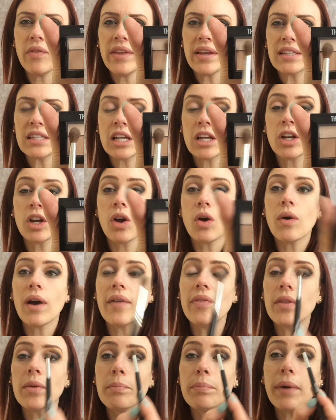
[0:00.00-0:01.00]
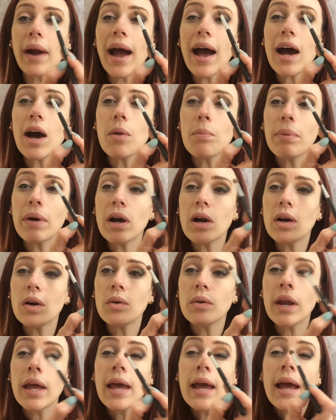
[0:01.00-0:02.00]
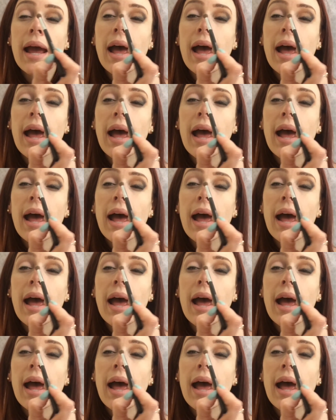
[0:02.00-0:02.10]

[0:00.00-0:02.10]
and that's going to go on the brow bone,